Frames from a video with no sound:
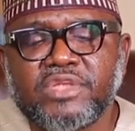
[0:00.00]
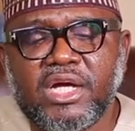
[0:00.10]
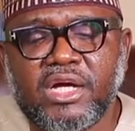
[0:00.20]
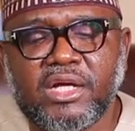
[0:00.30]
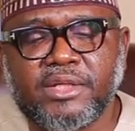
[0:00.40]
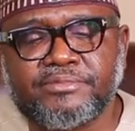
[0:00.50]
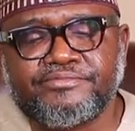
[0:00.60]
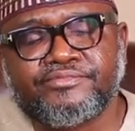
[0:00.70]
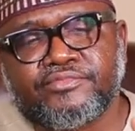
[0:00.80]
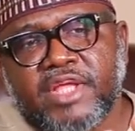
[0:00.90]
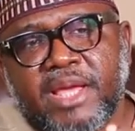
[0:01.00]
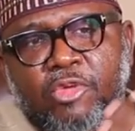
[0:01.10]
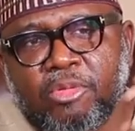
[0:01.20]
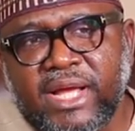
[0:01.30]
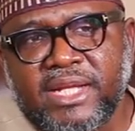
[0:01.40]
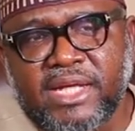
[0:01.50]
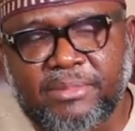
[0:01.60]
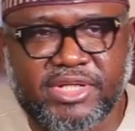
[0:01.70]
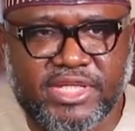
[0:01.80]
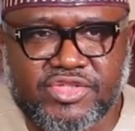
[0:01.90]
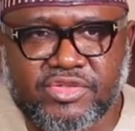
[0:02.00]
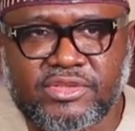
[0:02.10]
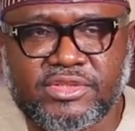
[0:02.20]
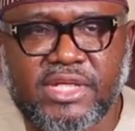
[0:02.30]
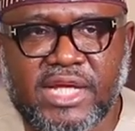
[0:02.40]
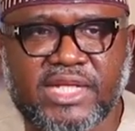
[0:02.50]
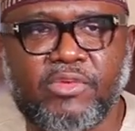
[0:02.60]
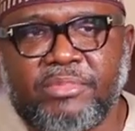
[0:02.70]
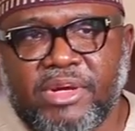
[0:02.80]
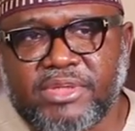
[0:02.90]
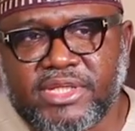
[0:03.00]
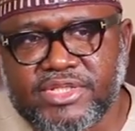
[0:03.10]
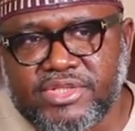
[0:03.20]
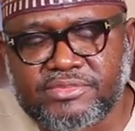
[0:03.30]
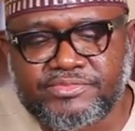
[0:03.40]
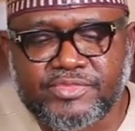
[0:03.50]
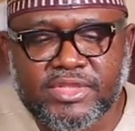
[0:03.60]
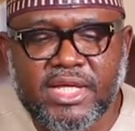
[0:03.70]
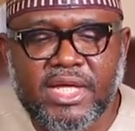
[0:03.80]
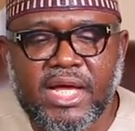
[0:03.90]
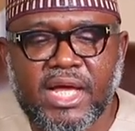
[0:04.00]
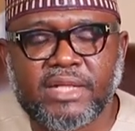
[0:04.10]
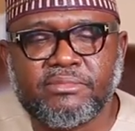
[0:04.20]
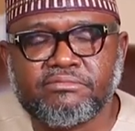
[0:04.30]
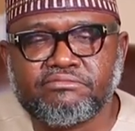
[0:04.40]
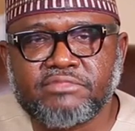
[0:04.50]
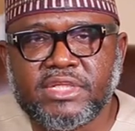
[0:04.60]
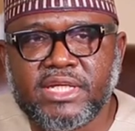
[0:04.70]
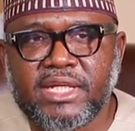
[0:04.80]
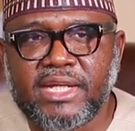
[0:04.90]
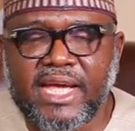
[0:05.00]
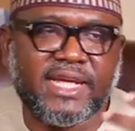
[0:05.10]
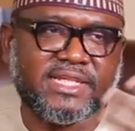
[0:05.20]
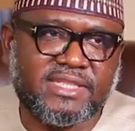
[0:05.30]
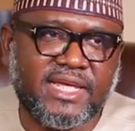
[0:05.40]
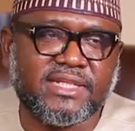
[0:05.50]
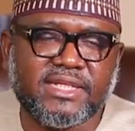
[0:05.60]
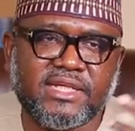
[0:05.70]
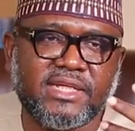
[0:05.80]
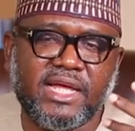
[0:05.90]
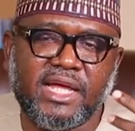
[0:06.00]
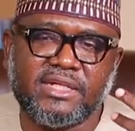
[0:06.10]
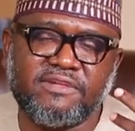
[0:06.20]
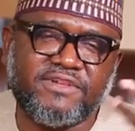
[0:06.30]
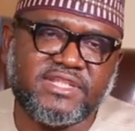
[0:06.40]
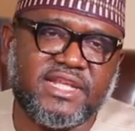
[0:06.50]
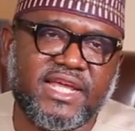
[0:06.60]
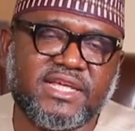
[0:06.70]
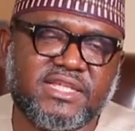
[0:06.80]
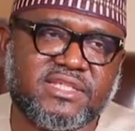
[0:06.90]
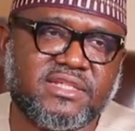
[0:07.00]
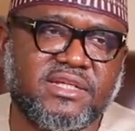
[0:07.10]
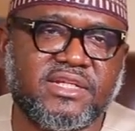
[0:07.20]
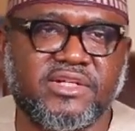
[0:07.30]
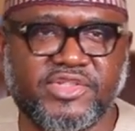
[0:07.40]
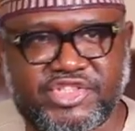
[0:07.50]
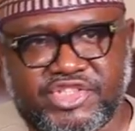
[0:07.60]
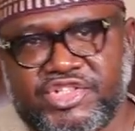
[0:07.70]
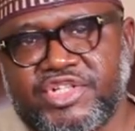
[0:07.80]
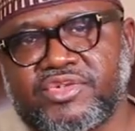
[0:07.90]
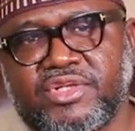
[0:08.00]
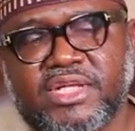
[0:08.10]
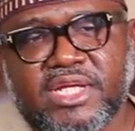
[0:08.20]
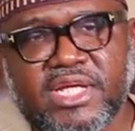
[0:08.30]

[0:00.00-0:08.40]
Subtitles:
a mobile application and a web application. And like I said, the first leg is registration,